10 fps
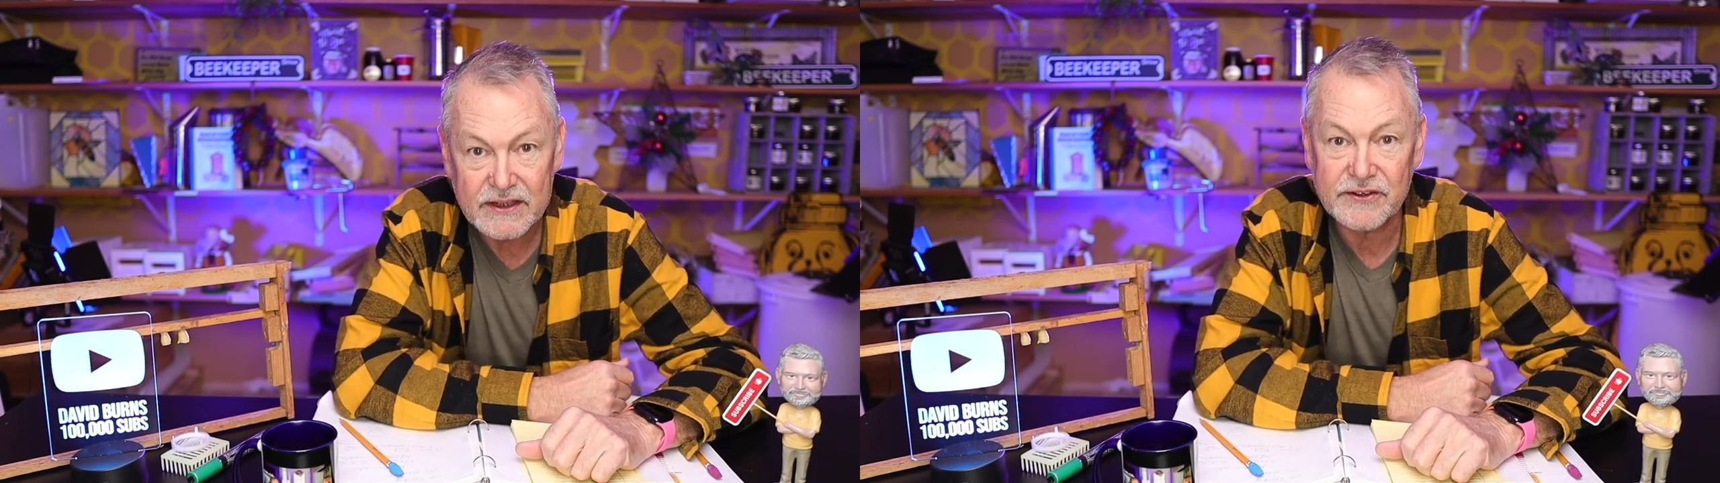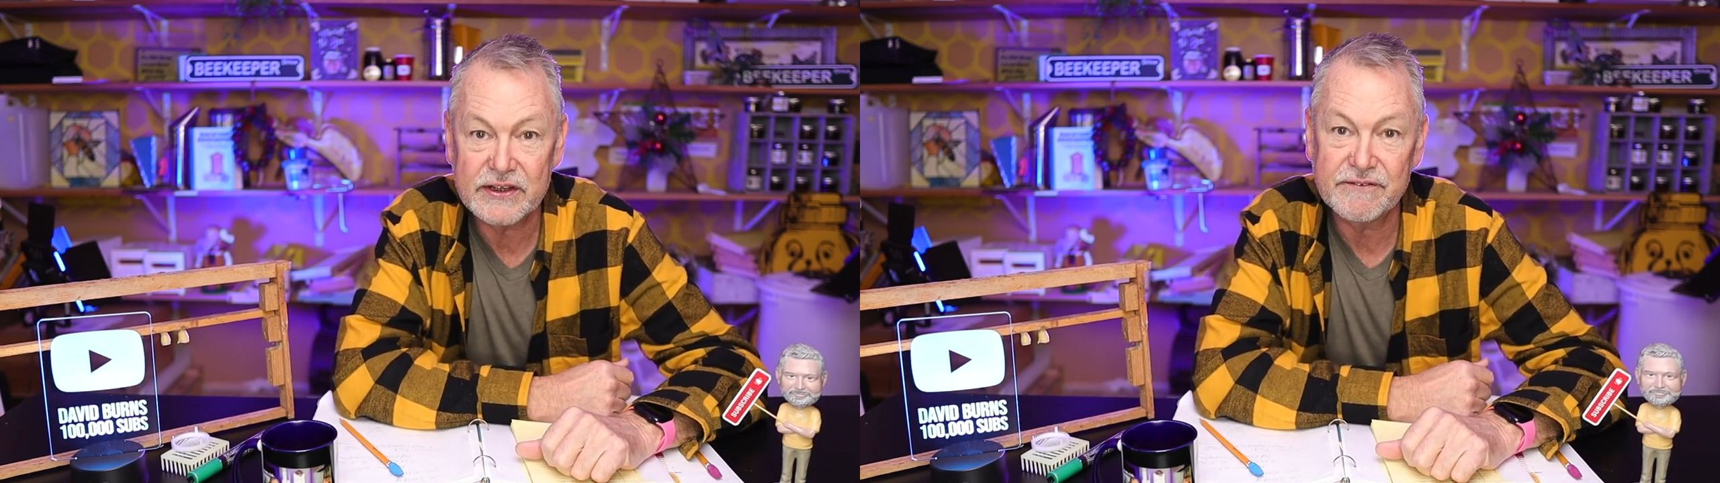
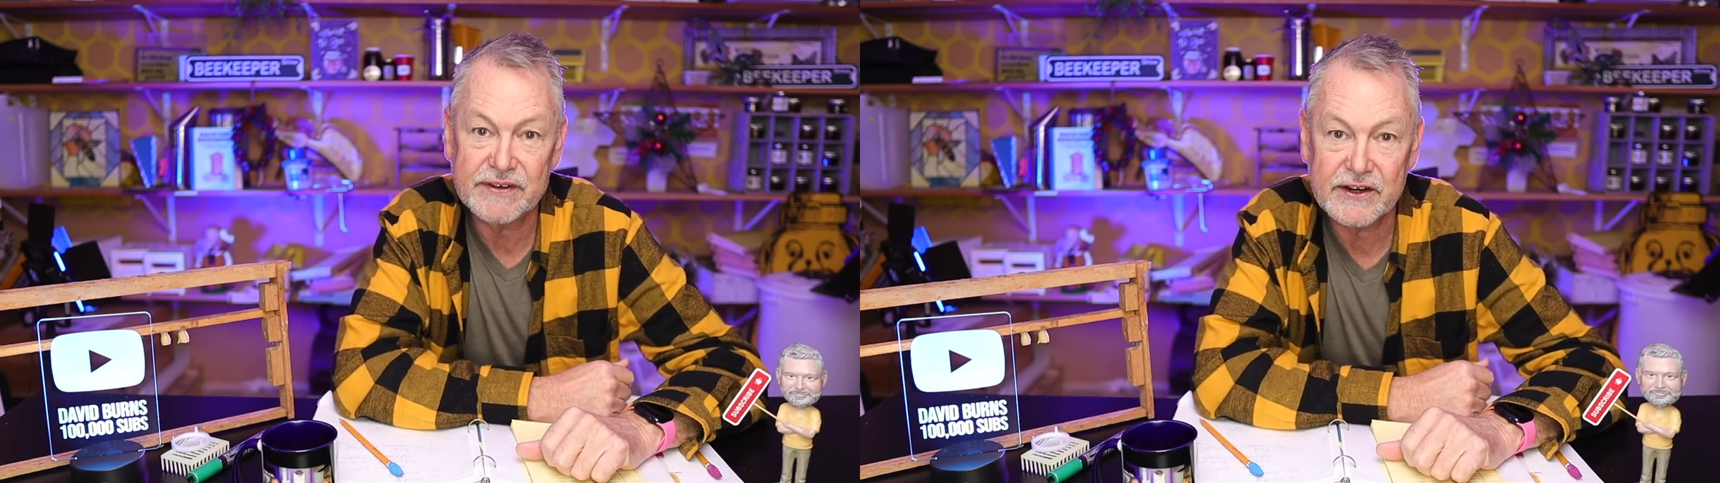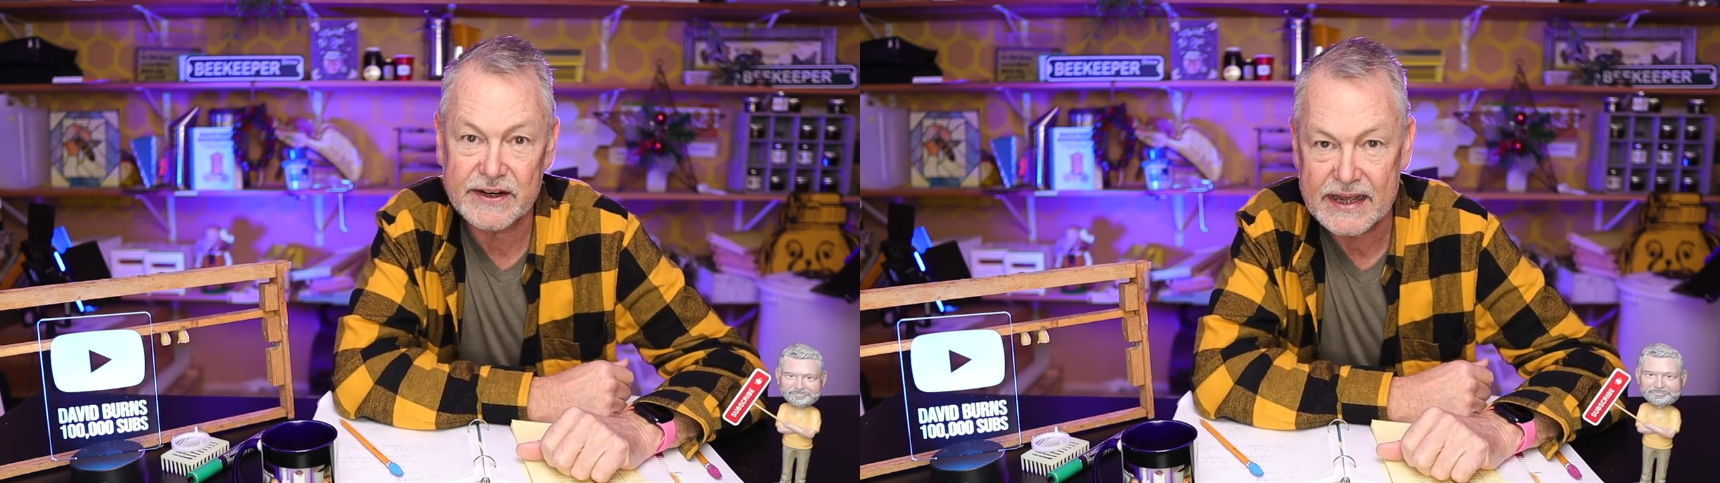until you
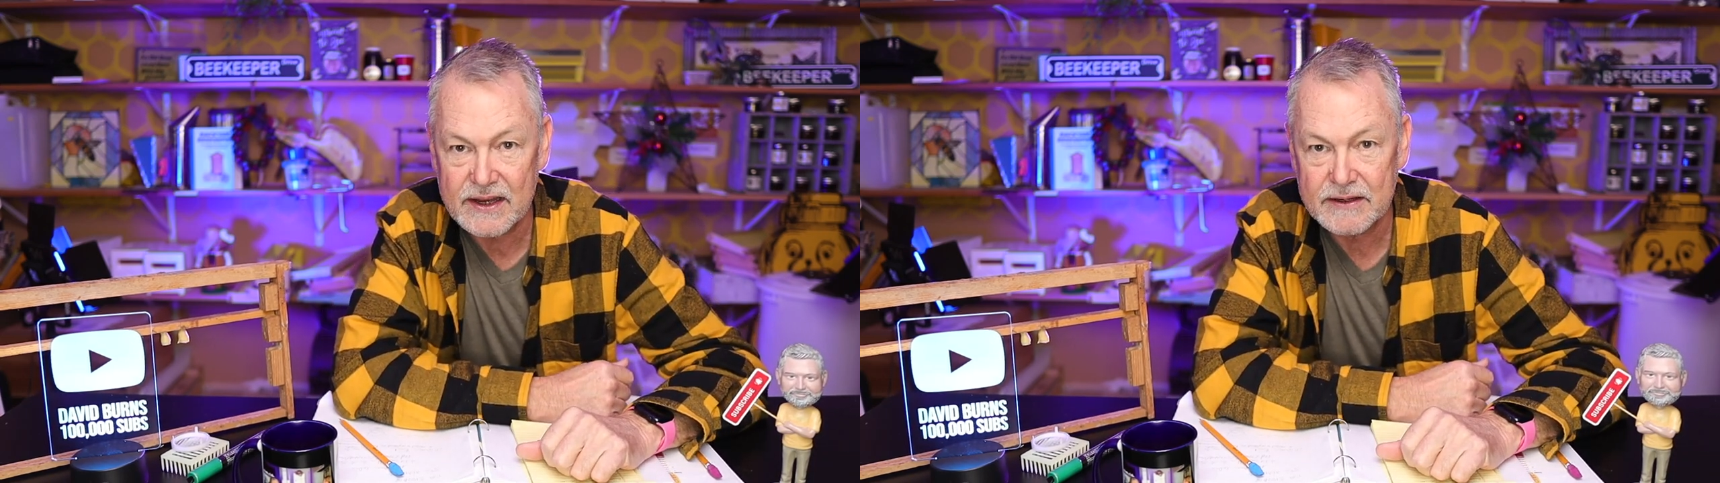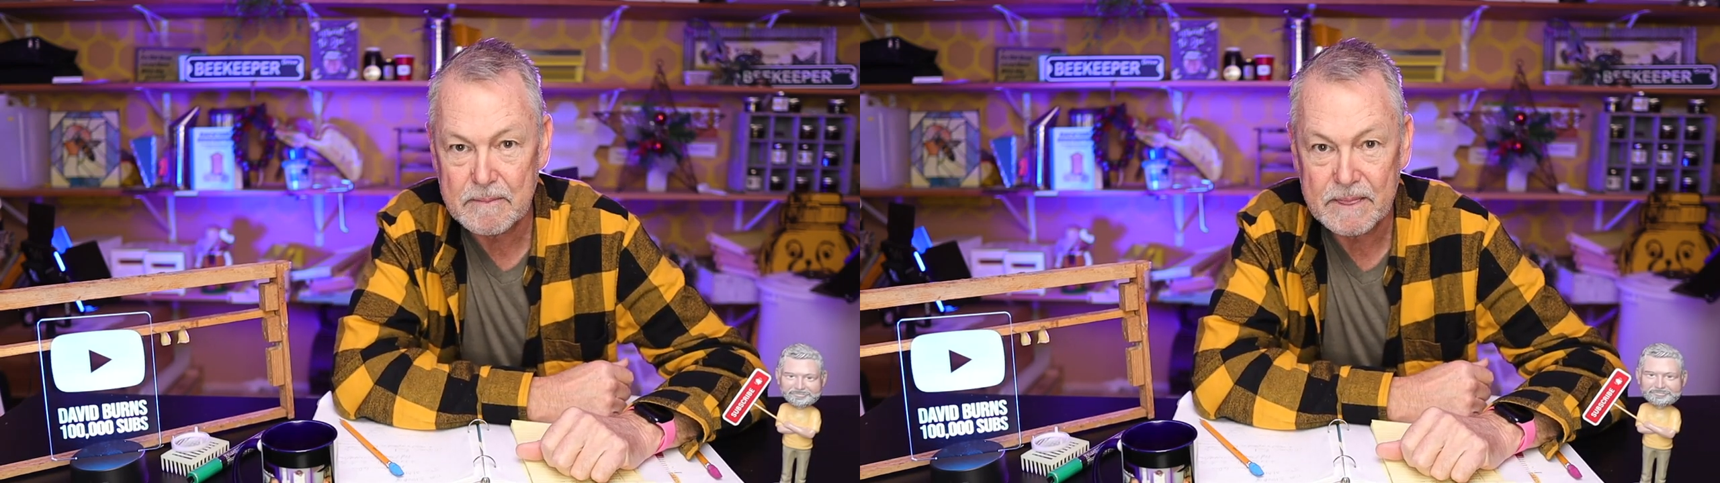figure it
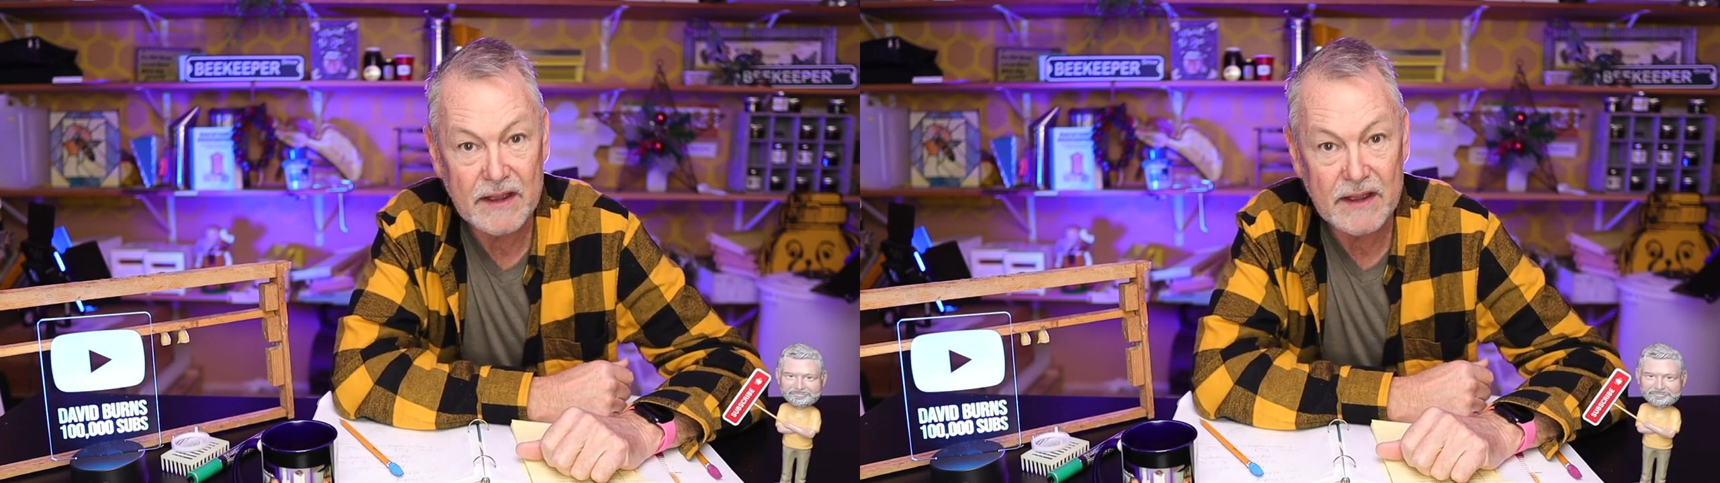out.